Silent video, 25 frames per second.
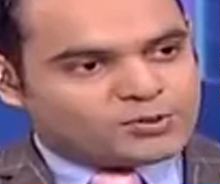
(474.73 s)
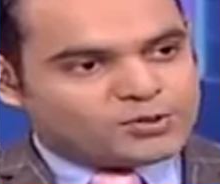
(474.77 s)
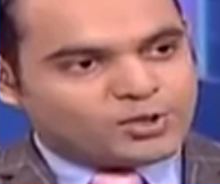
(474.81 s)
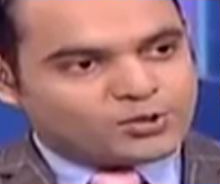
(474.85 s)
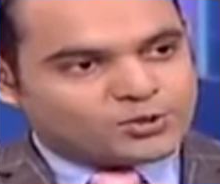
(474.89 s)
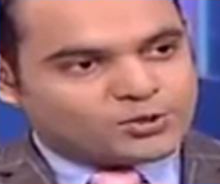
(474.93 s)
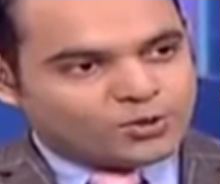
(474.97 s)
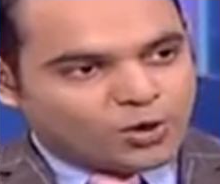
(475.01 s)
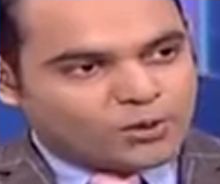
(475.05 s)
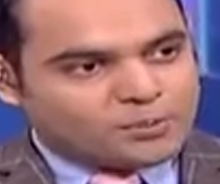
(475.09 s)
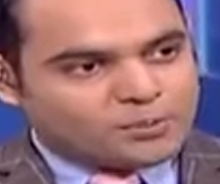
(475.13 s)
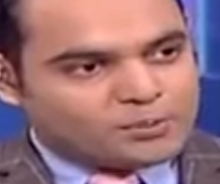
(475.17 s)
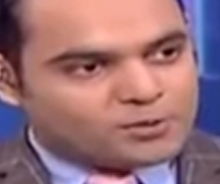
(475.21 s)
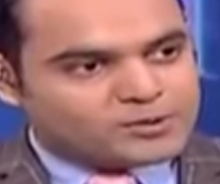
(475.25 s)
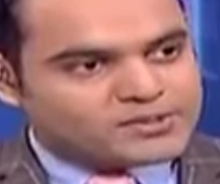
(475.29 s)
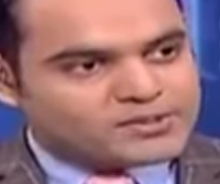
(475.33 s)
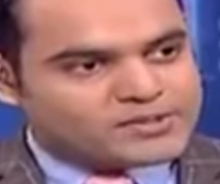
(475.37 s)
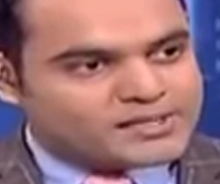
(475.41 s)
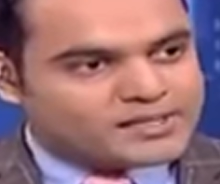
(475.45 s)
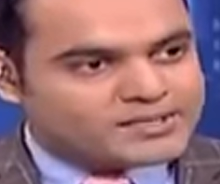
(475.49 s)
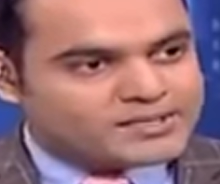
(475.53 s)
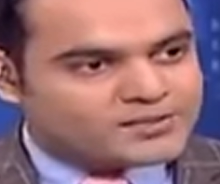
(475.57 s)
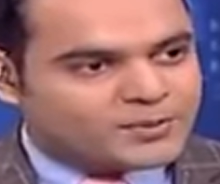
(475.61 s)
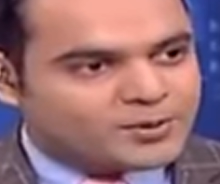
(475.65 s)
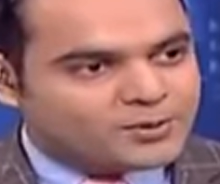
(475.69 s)
was your thought
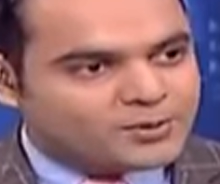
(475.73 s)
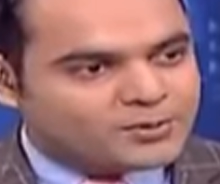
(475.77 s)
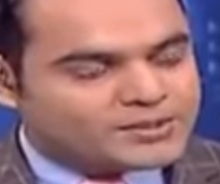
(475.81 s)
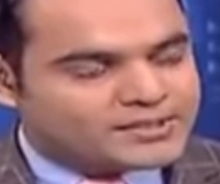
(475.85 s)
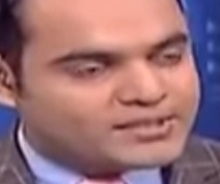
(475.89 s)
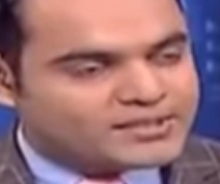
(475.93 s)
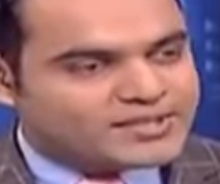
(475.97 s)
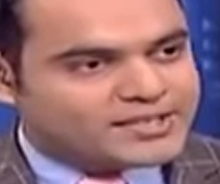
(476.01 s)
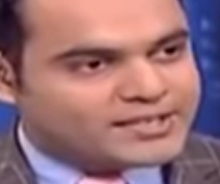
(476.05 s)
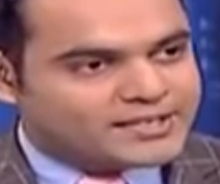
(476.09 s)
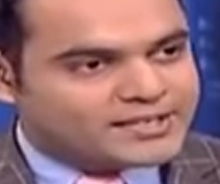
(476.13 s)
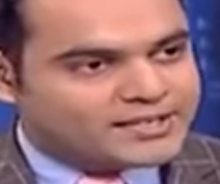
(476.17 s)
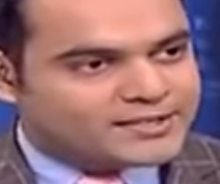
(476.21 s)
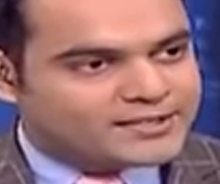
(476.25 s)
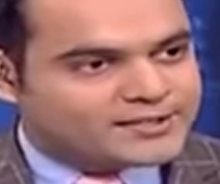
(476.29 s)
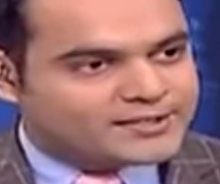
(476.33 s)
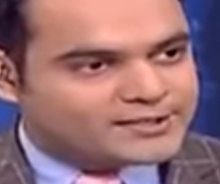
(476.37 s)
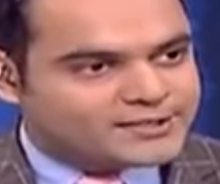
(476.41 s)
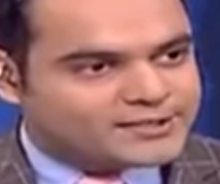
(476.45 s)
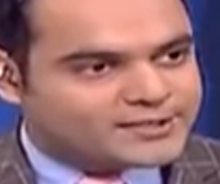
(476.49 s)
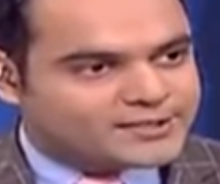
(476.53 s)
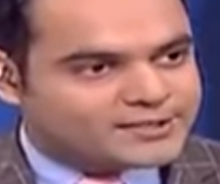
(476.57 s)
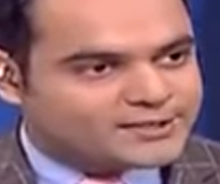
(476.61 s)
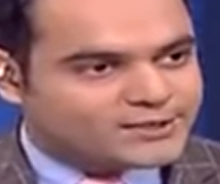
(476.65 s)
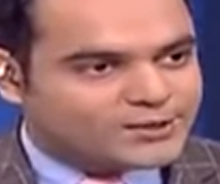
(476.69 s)
process when you were singing
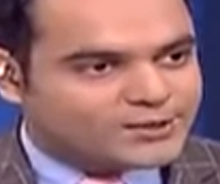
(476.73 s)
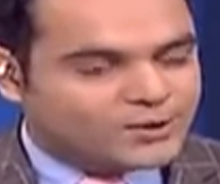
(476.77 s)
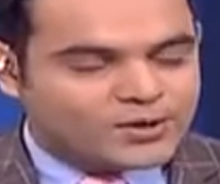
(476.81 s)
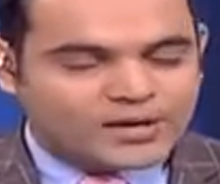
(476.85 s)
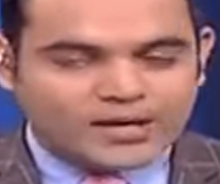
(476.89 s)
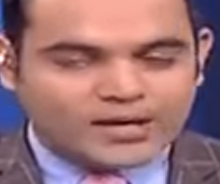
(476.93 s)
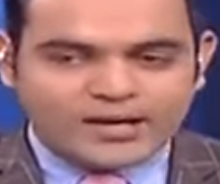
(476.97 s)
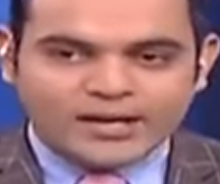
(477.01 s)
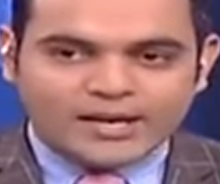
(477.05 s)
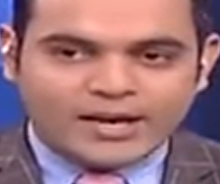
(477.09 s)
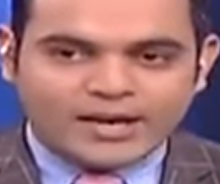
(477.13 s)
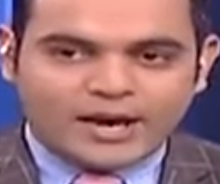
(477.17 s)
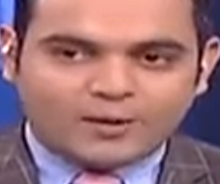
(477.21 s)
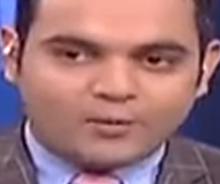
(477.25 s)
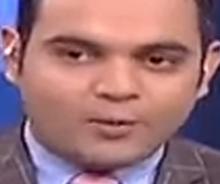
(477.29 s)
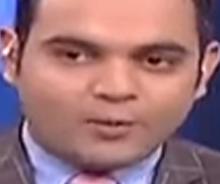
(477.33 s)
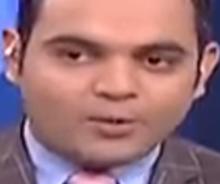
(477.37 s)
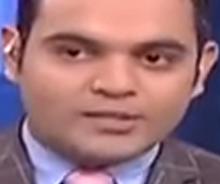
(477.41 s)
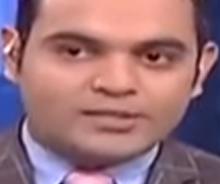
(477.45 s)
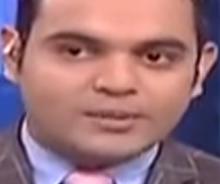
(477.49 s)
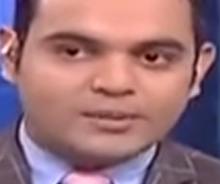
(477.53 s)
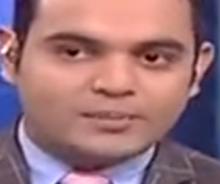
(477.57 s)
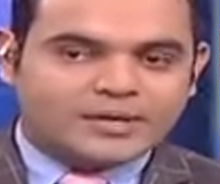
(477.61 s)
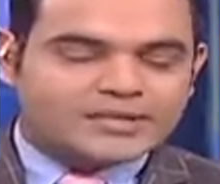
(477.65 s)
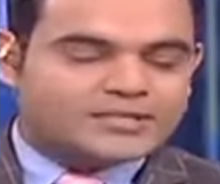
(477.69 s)
this song, and what
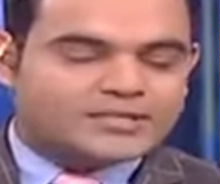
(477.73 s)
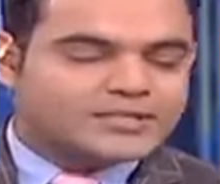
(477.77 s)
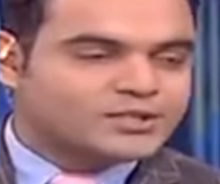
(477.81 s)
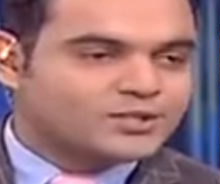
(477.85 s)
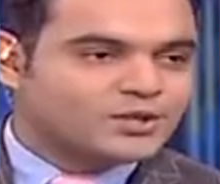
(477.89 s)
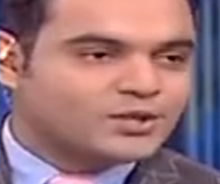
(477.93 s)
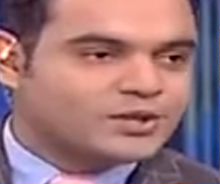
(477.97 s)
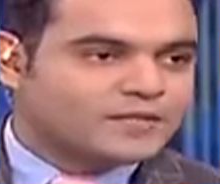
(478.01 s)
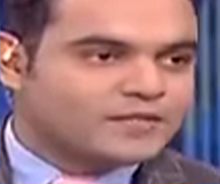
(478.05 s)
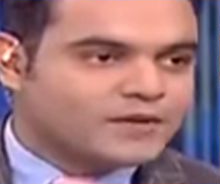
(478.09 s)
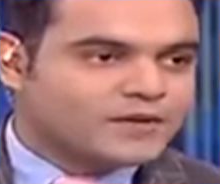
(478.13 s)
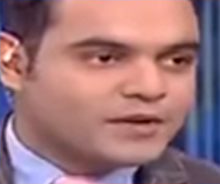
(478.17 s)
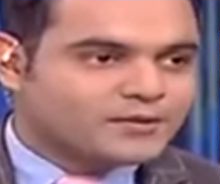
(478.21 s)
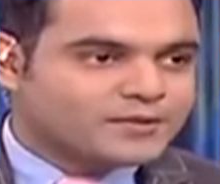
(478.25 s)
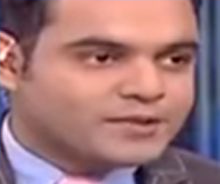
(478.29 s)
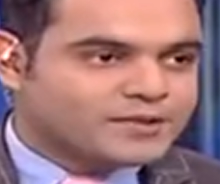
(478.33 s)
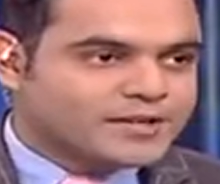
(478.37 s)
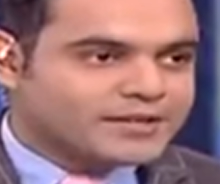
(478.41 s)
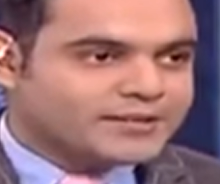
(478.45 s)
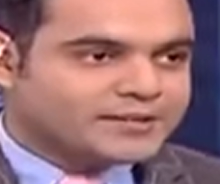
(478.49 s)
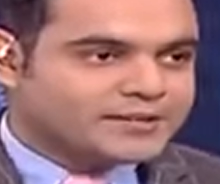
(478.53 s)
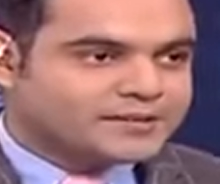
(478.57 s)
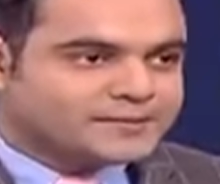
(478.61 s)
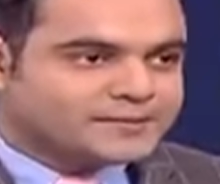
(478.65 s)
is the message you're giving out there?